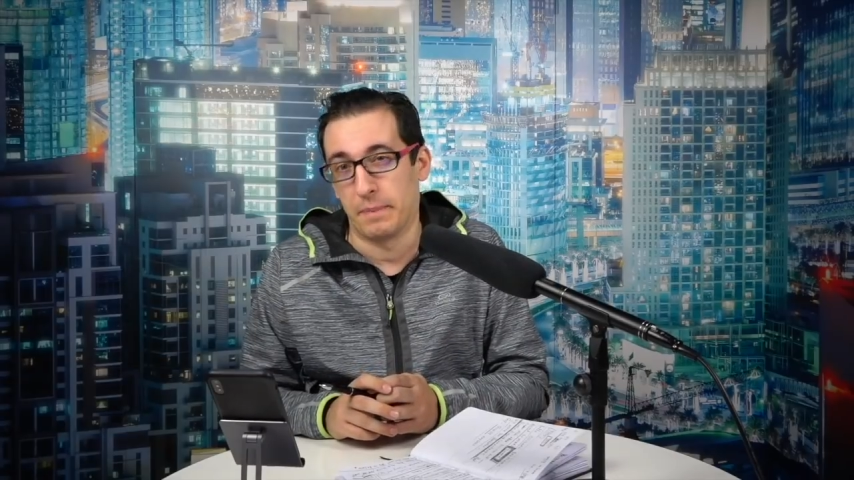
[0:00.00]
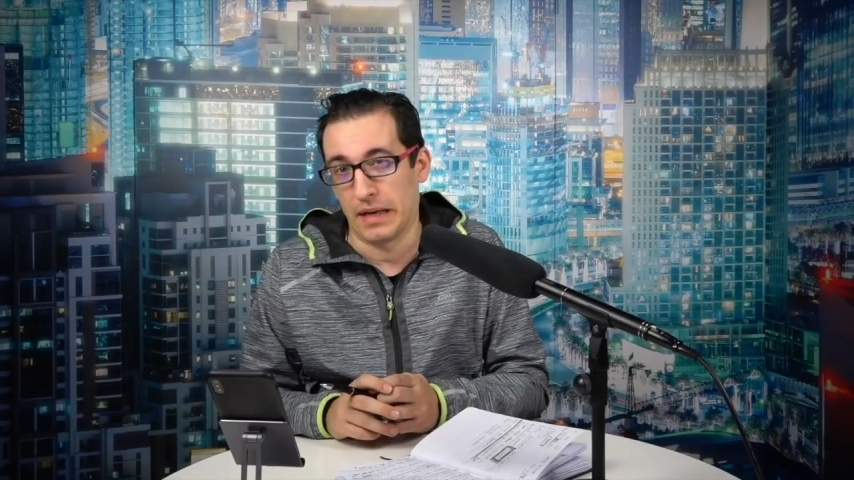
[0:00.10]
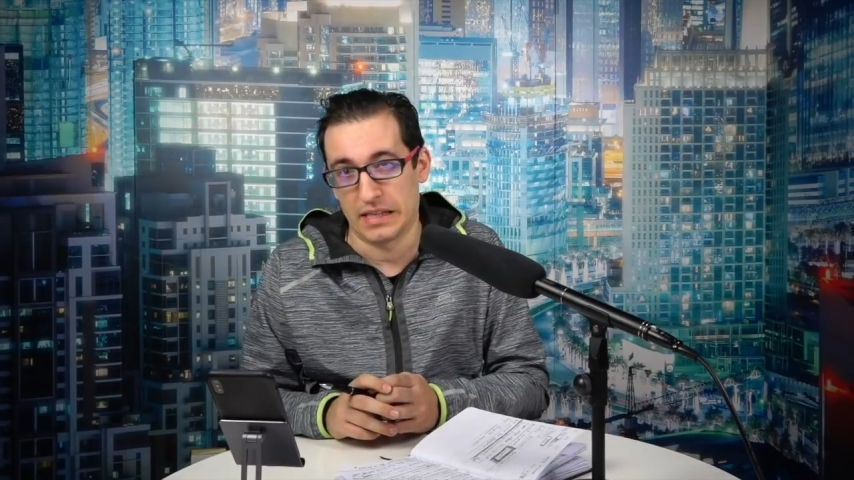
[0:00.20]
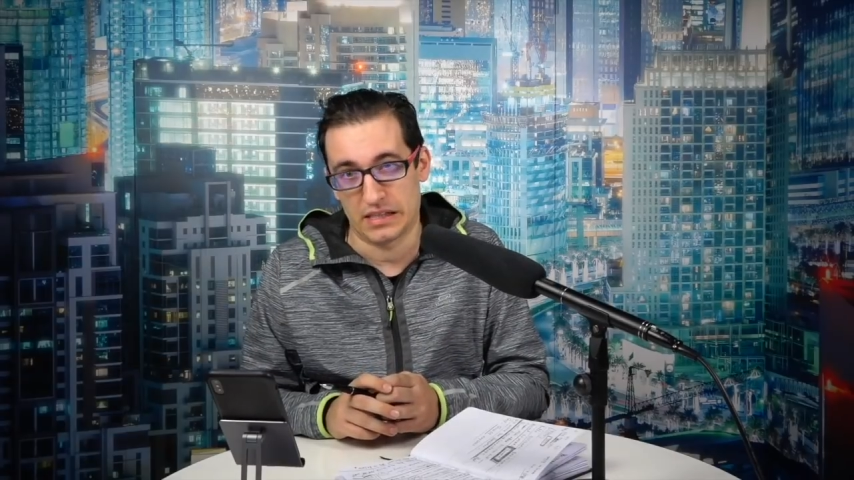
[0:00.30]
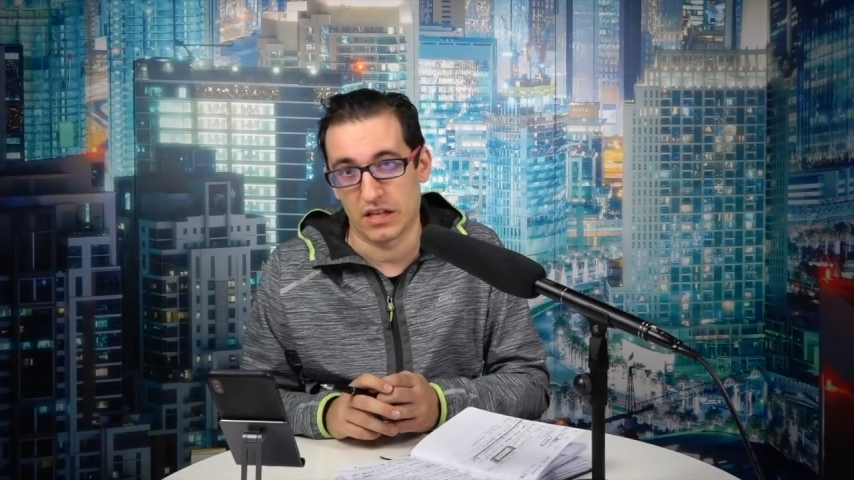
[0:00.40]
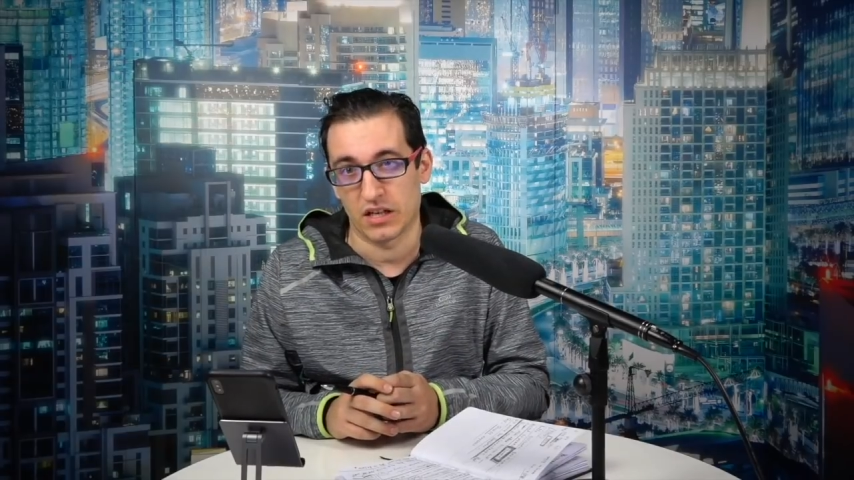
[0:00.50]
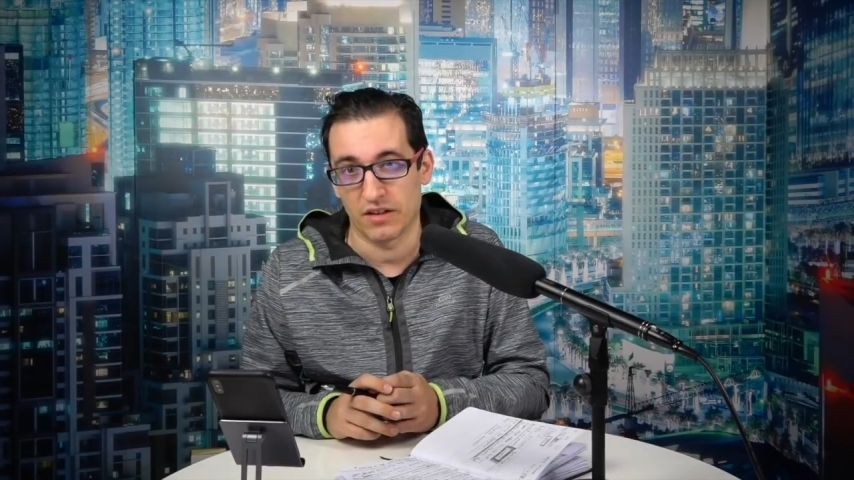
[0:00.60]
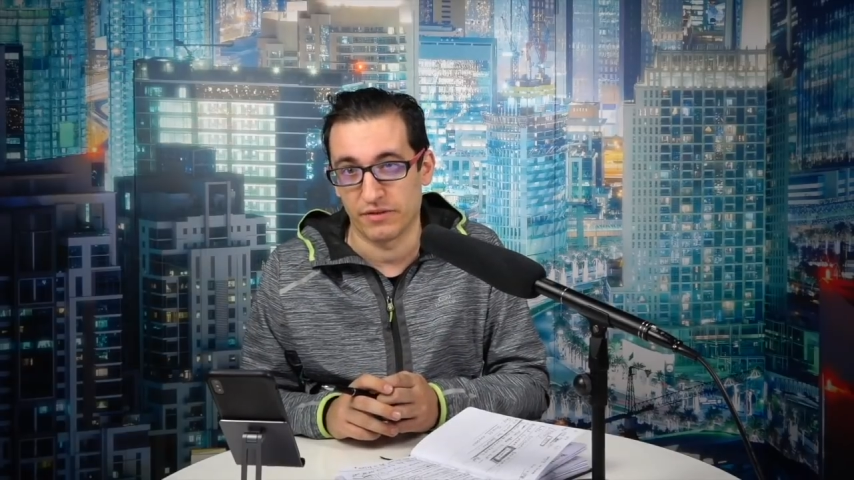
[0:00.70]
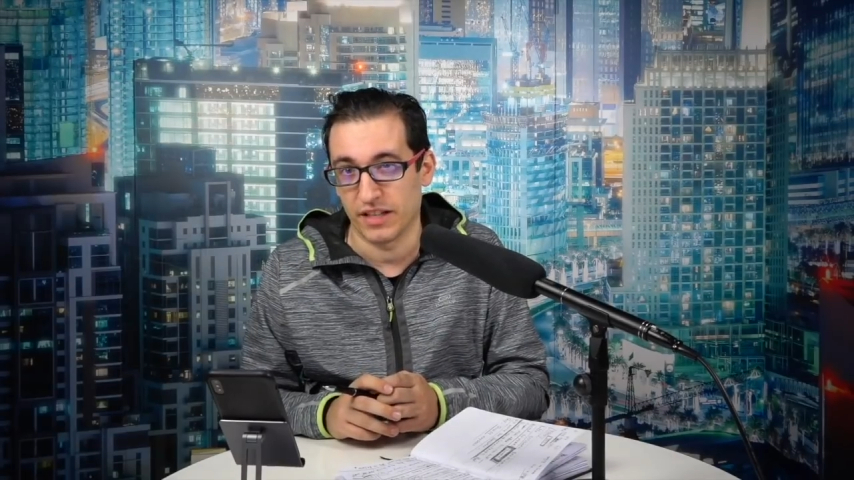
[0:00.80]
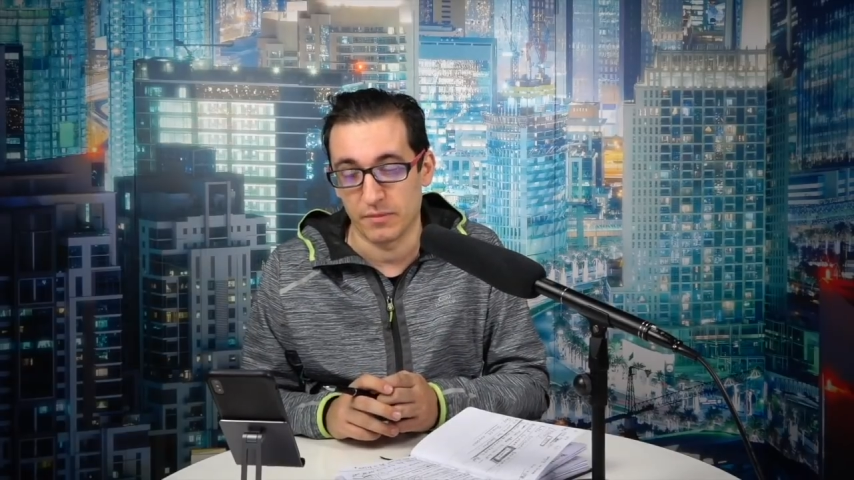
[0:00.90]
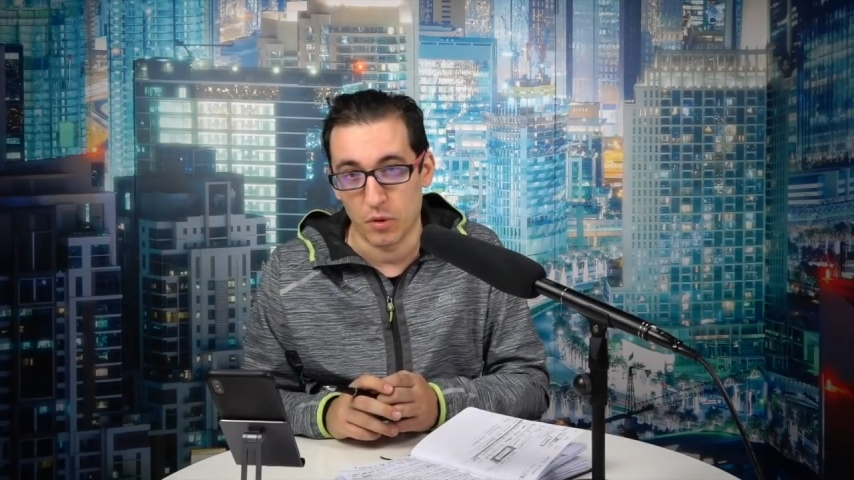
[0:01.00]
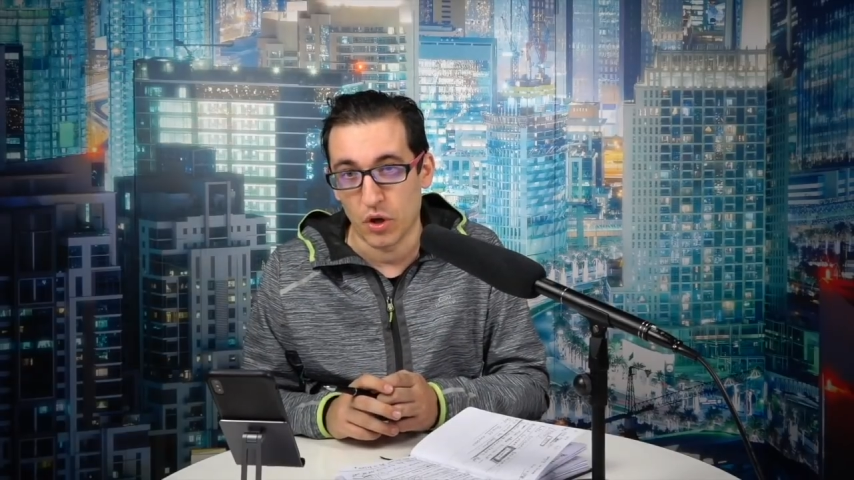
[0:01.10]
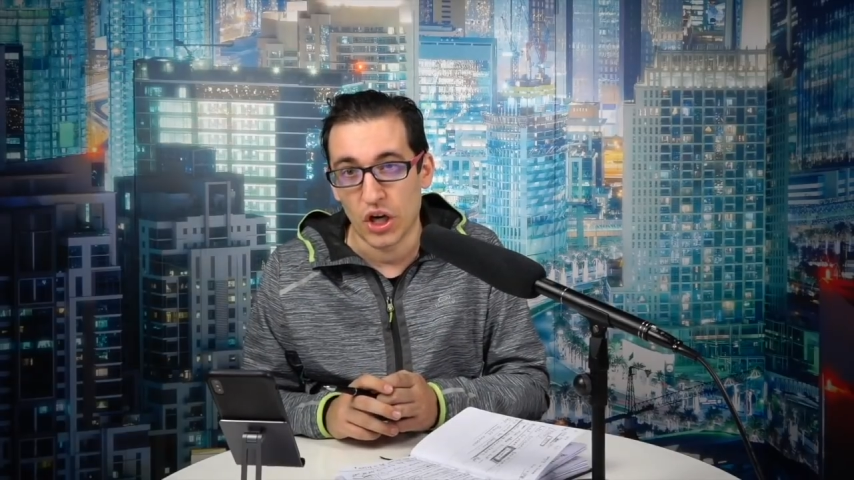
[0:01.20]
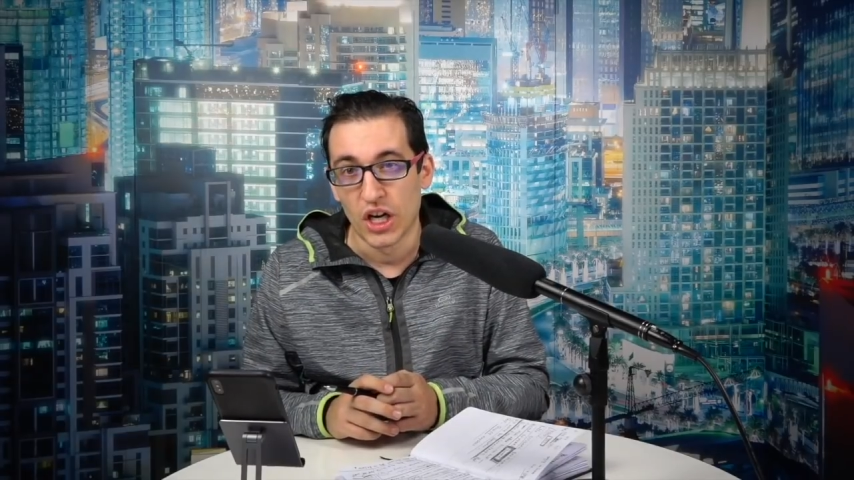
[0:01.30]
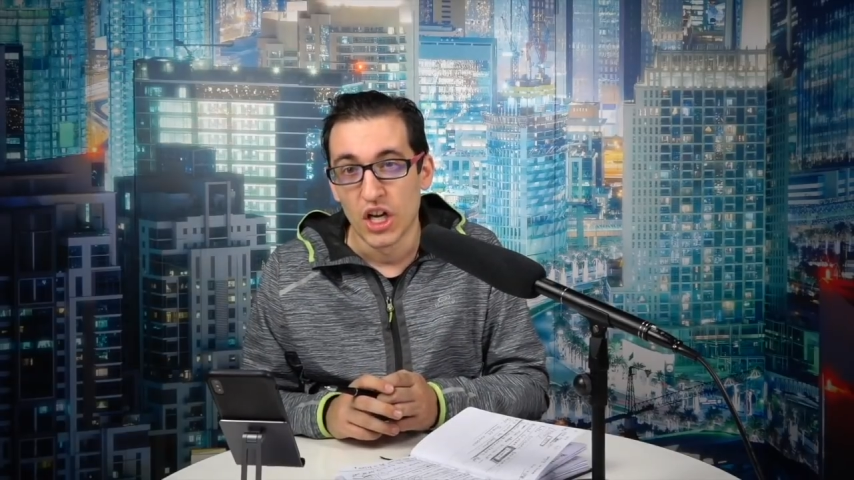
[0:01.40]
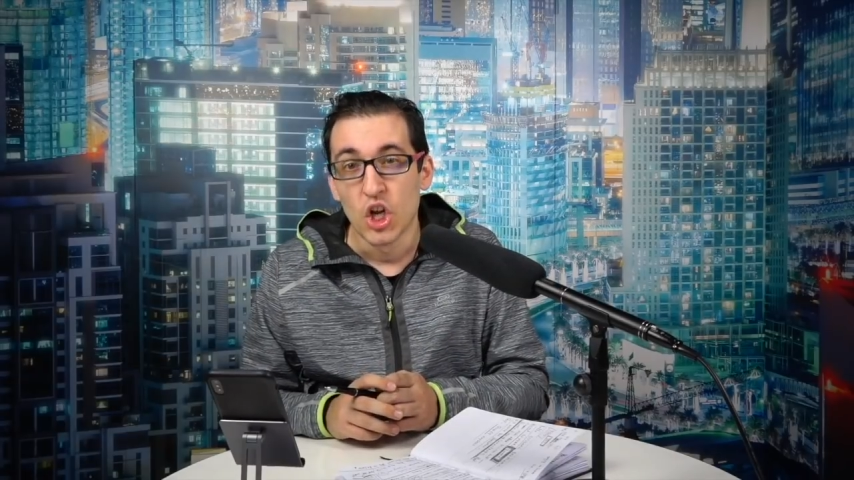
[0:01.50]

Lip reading: plays StarCraft anymore.